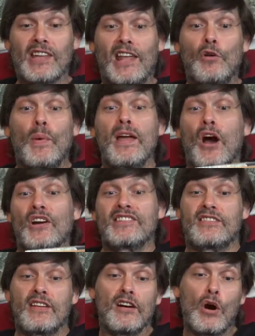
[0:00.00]
and we are
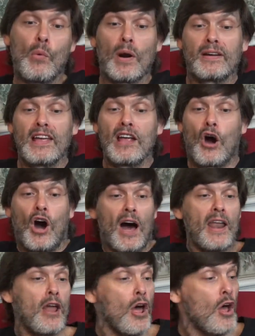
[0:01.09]
still working
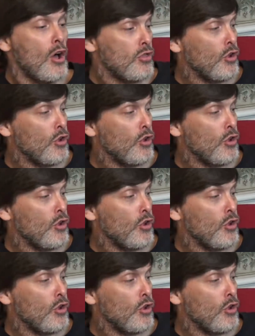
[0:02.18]
on